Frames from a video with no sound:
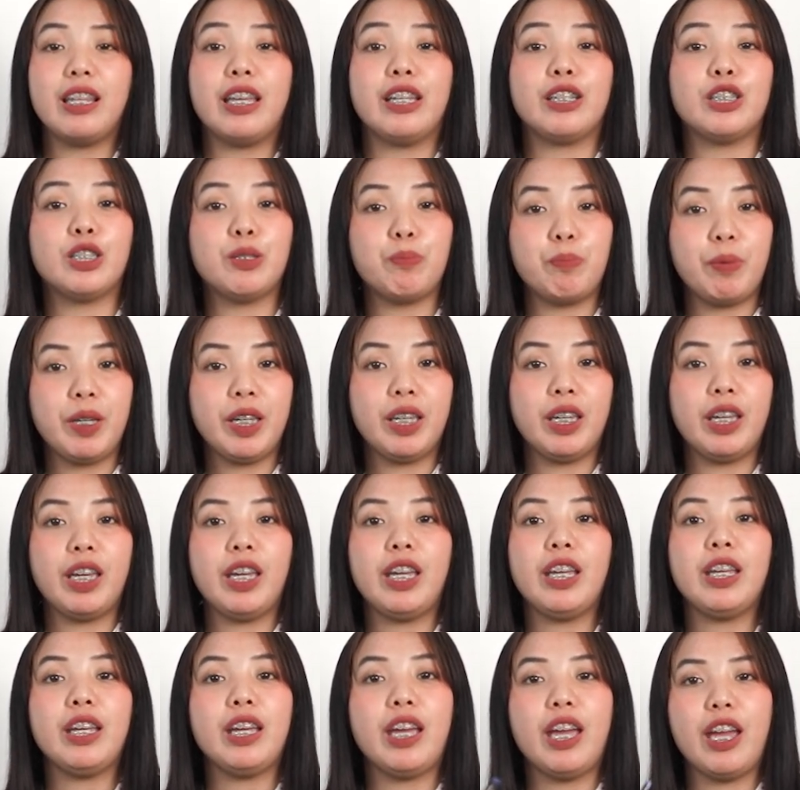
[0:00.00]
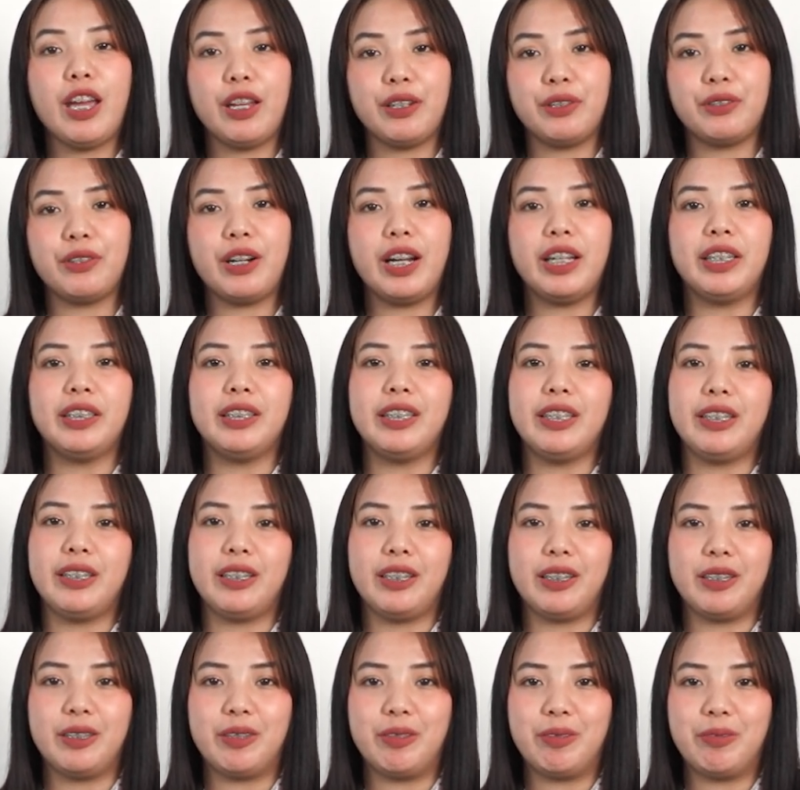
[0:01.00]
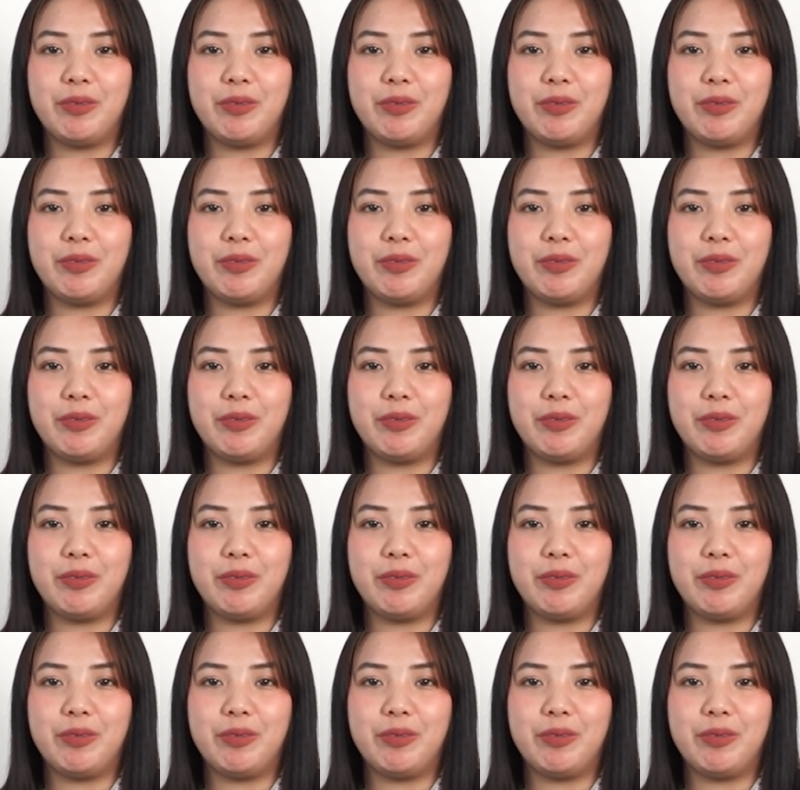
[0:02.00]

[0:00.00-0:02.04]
like speaking and writing.